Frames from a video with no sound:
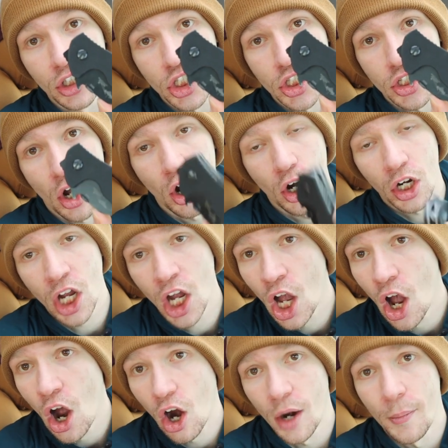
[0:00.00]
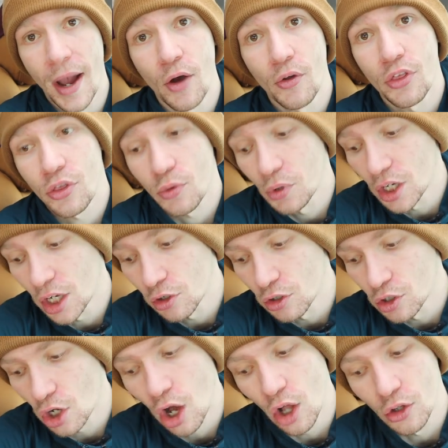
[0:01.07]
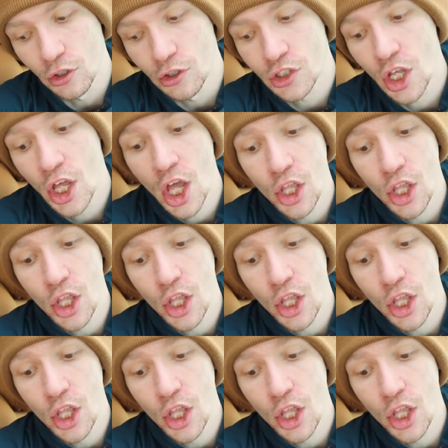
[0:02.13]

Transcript: the SARK are about three hundred dollars.